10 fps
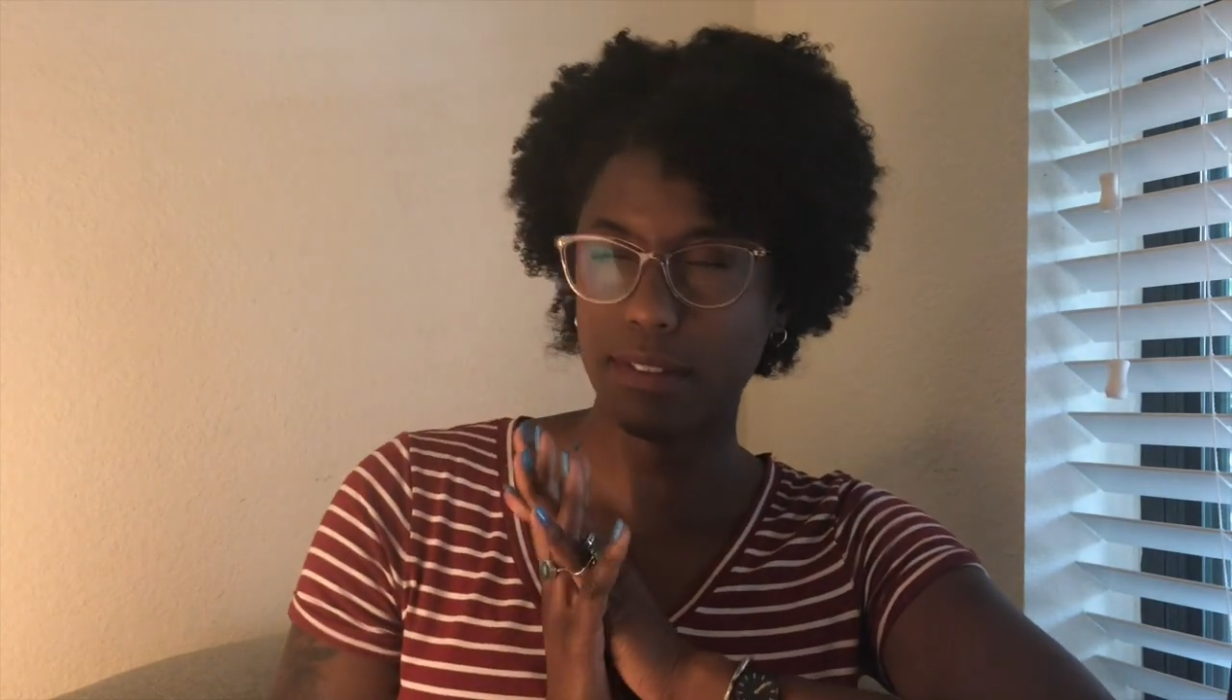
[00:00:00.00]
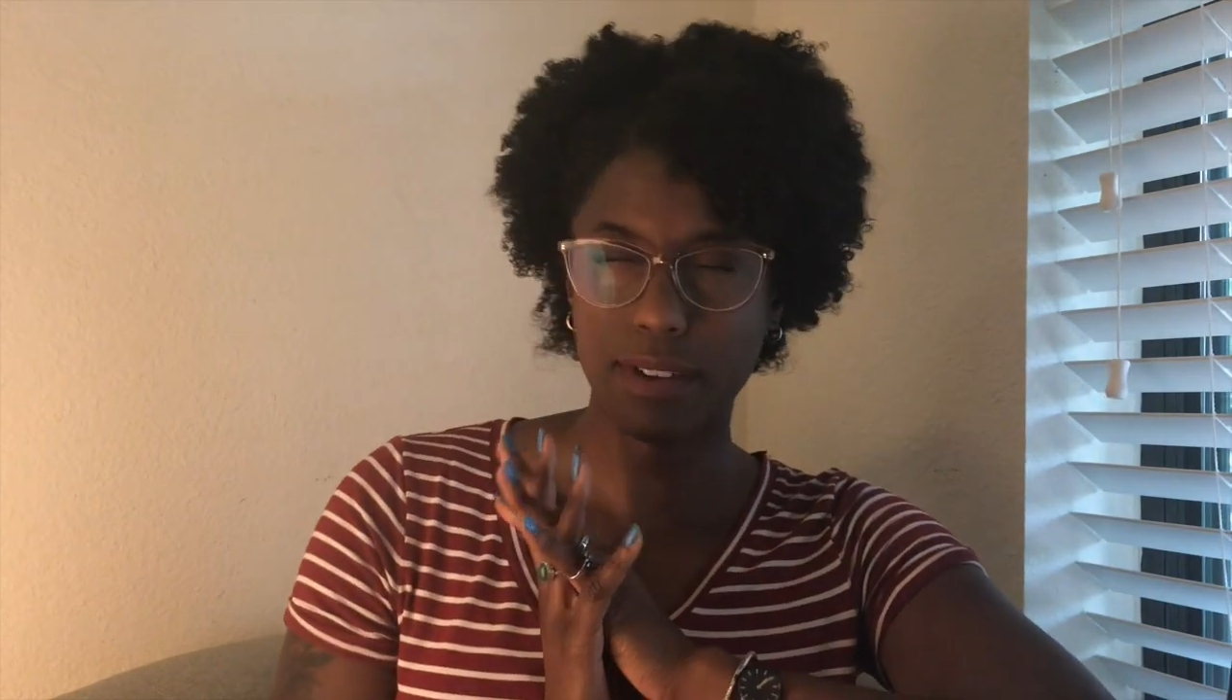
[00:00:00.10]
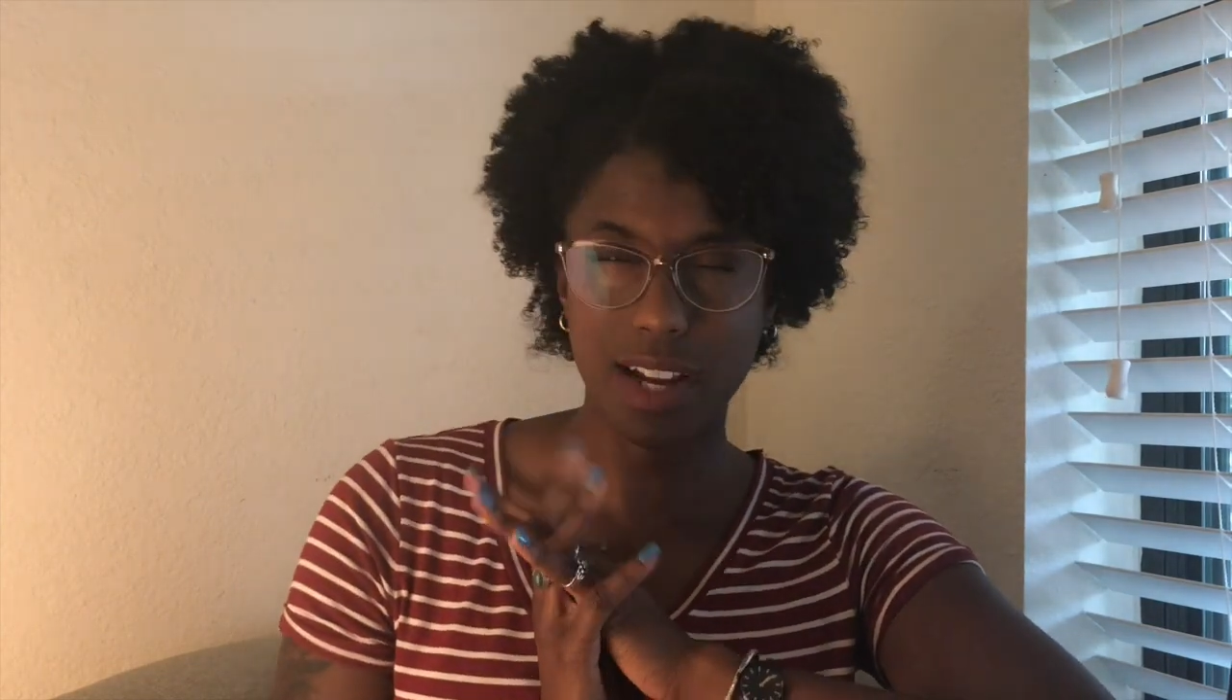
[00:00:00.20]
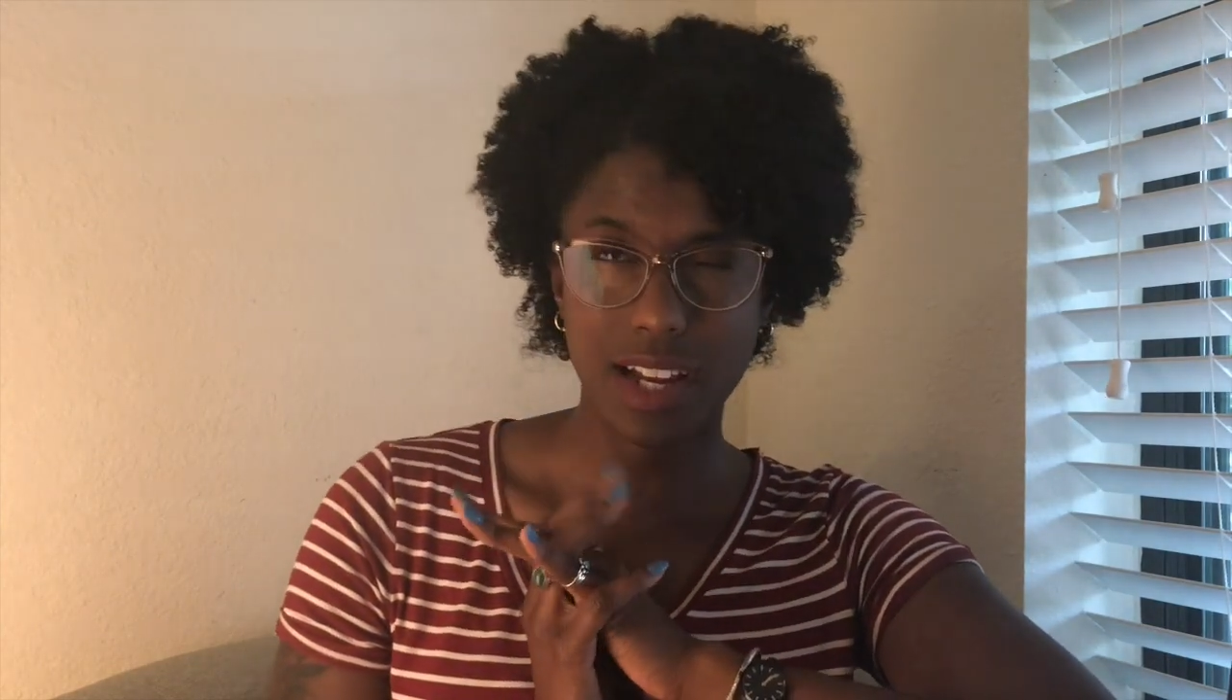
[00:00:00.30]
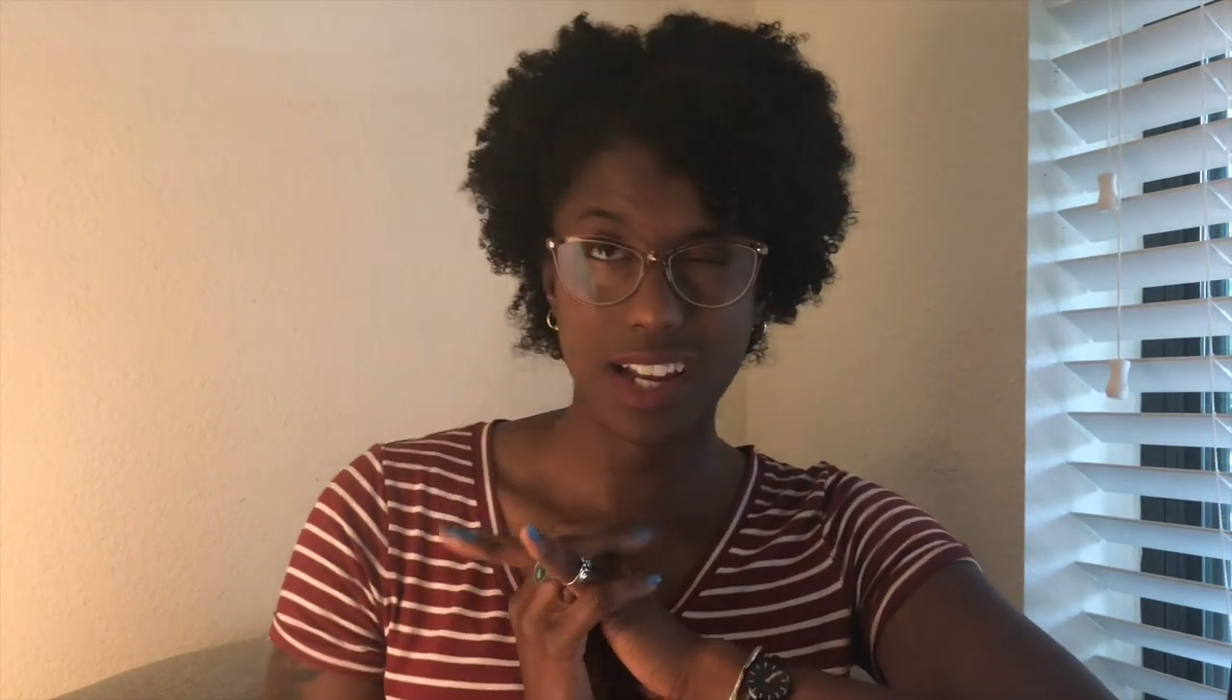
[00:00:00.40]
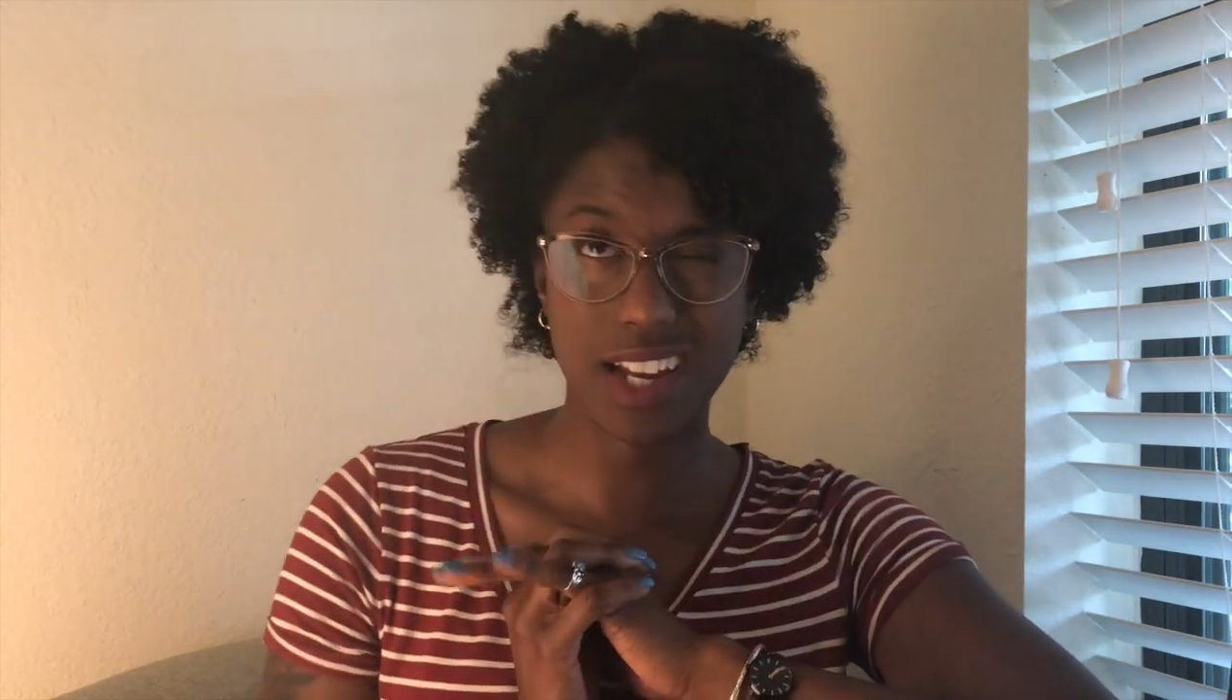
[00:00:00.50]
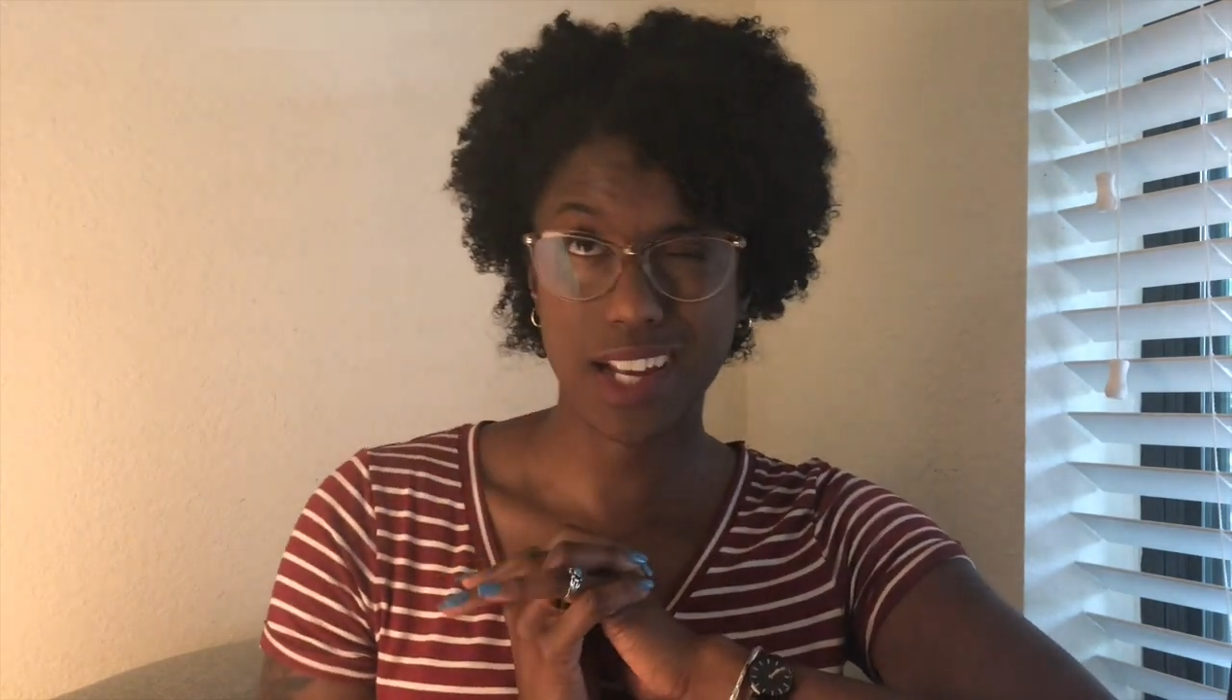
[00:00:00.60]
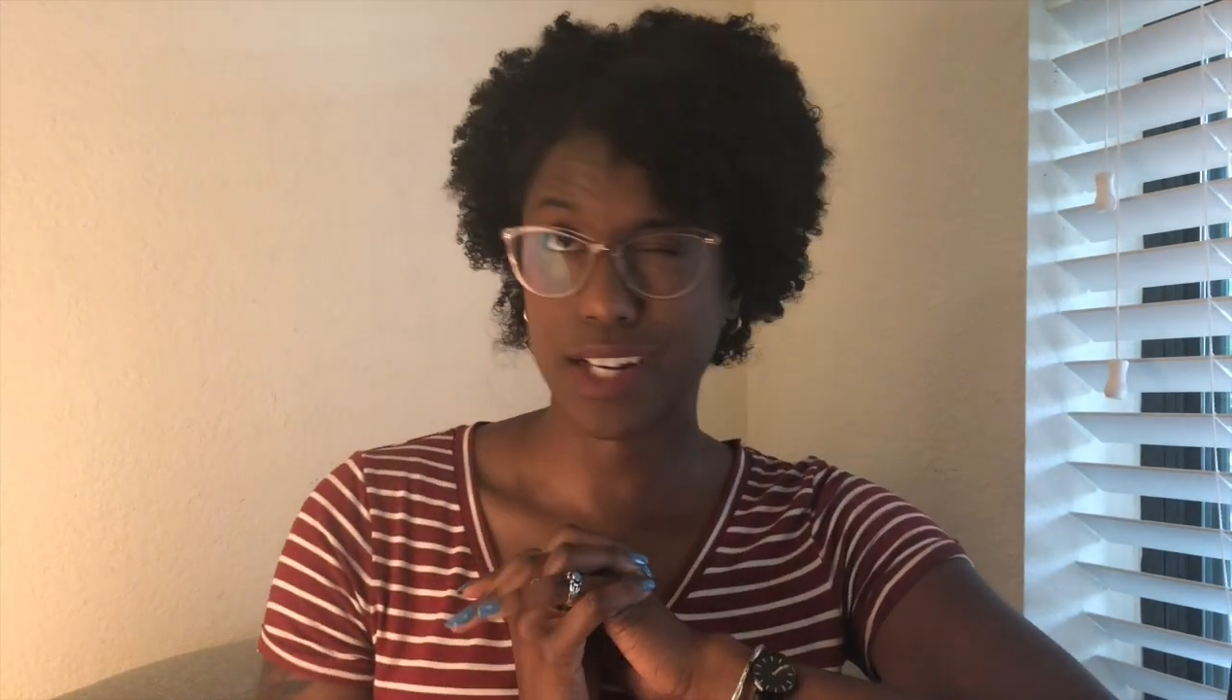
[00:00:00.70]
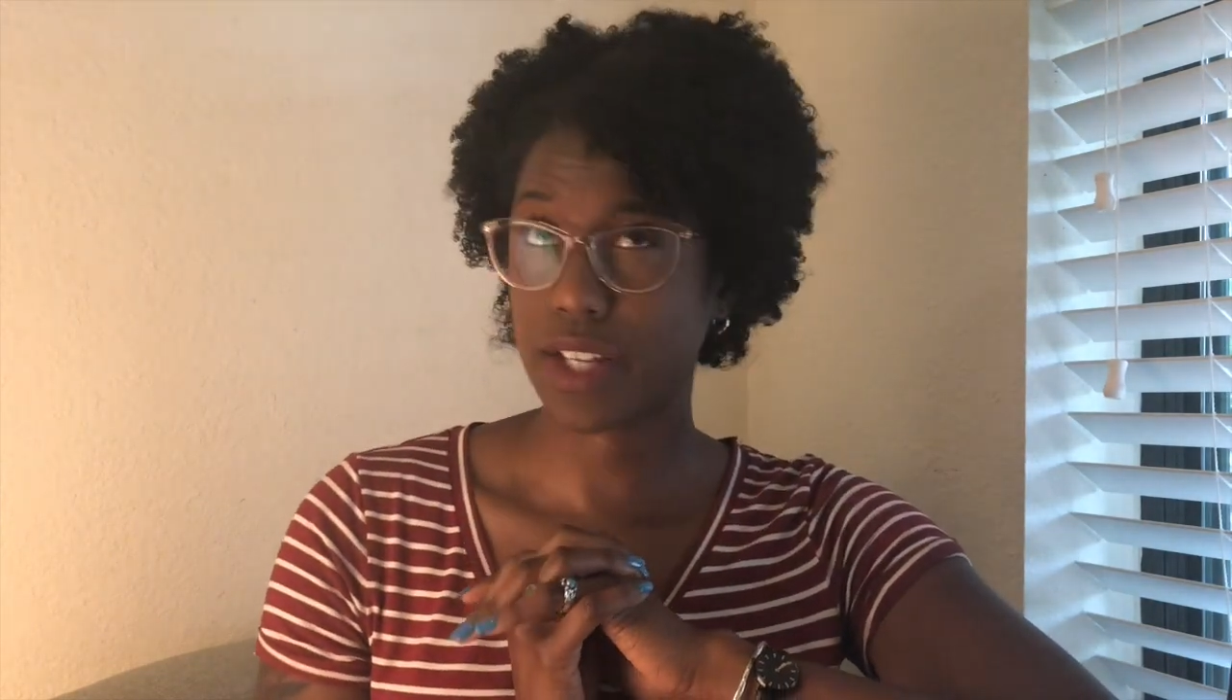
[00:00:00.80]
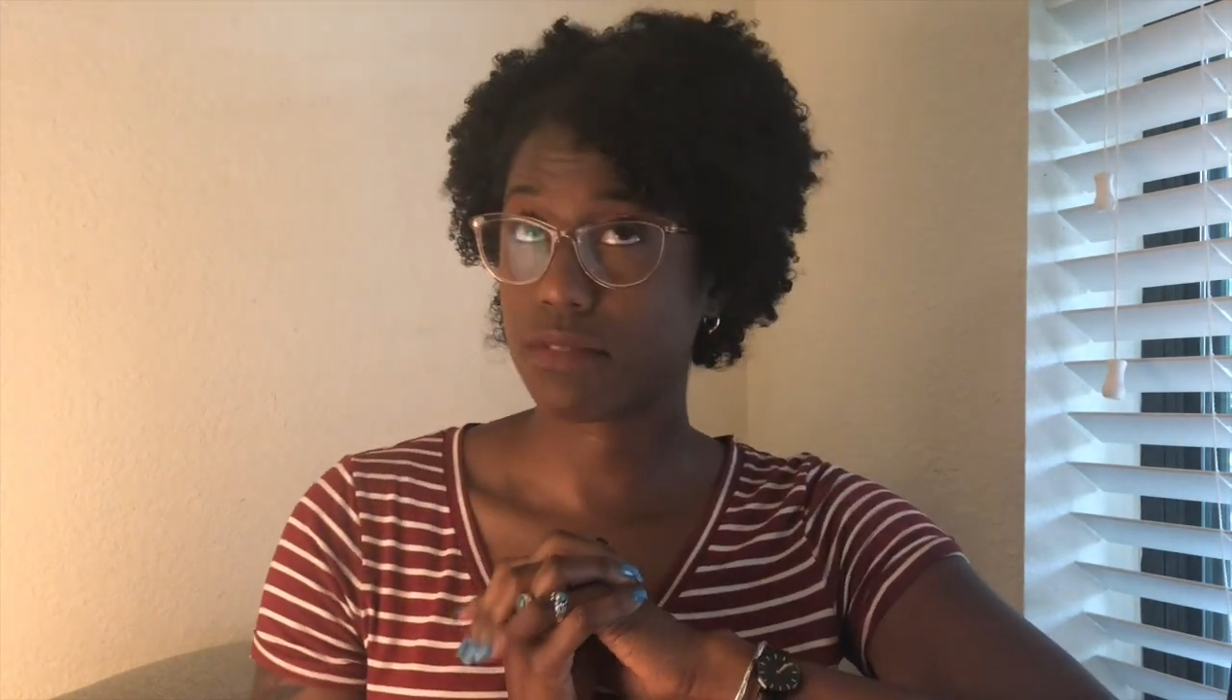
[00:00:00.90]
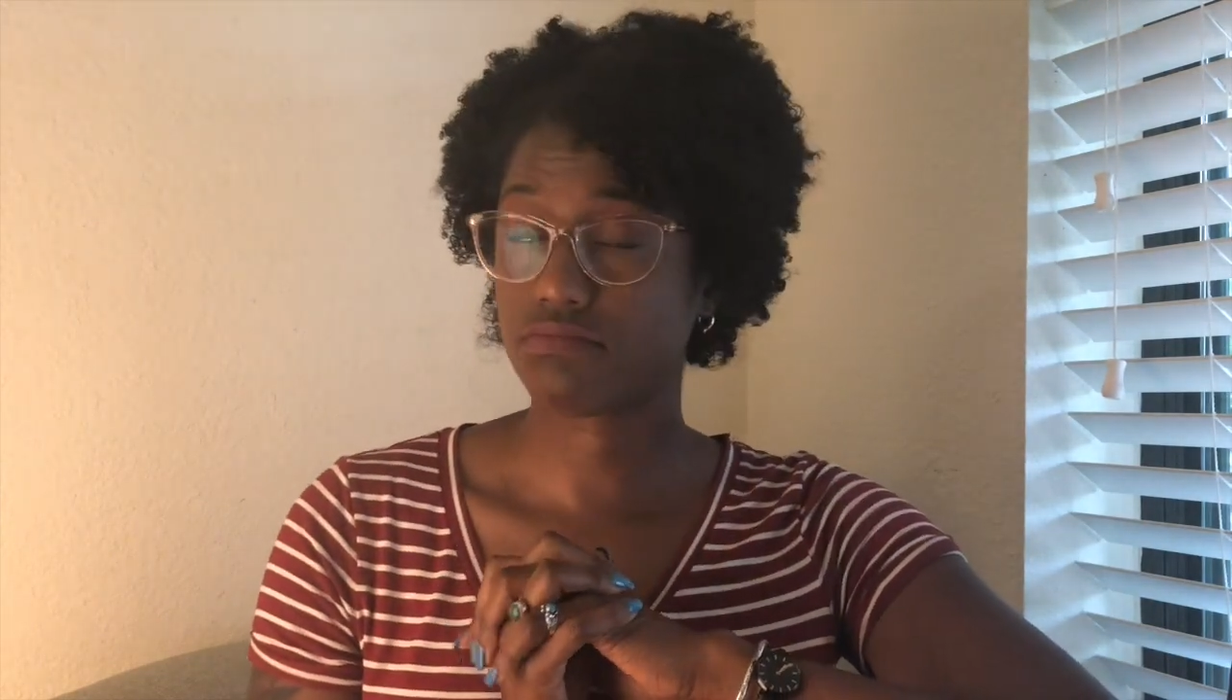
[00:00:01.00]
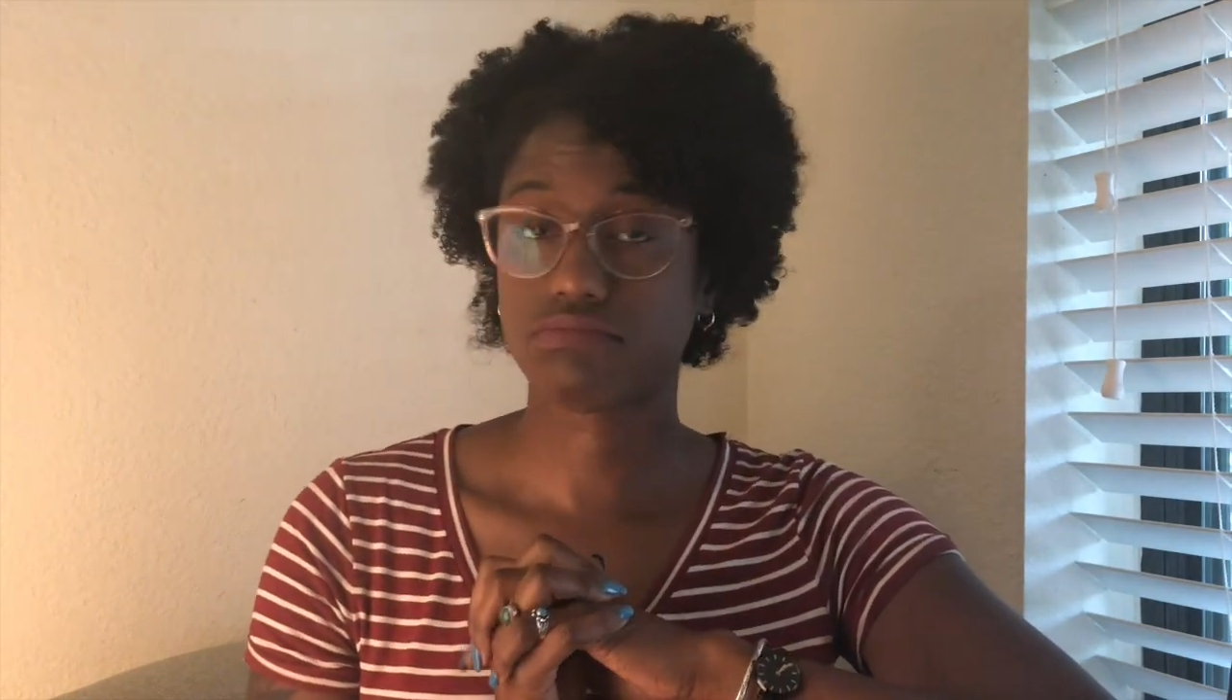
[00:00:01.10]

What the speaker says: I read